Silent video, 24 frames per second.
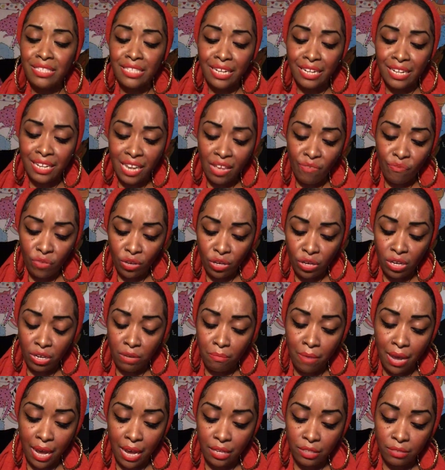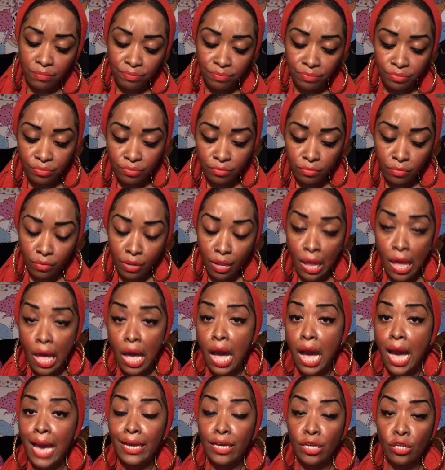significant, man.
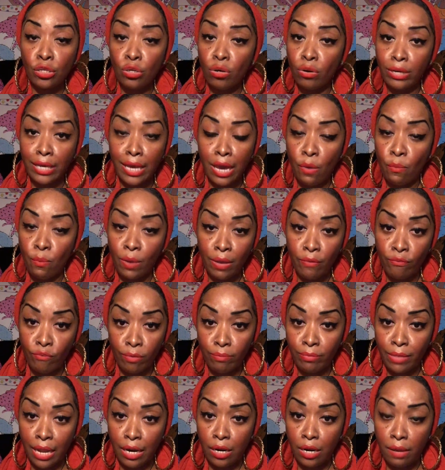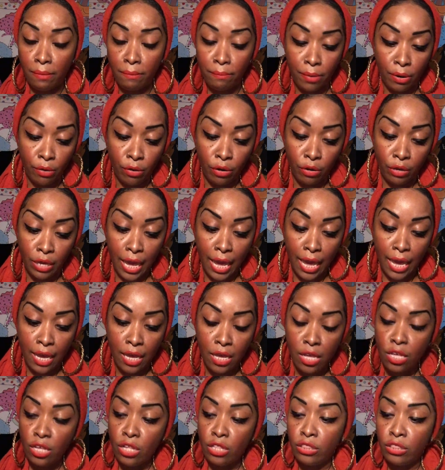I cannot get away from that number, okay?